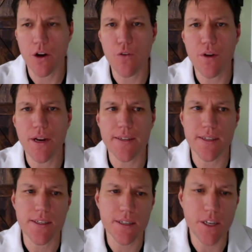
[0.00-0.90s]
COVID as
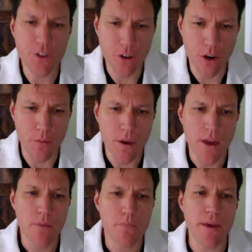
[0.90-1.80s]
a syndrome
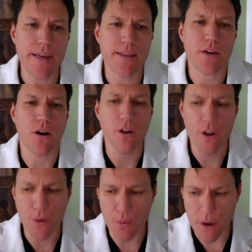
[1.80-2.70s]
makes it
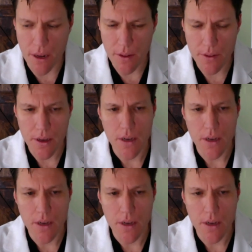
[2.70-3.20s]
harder to breathe,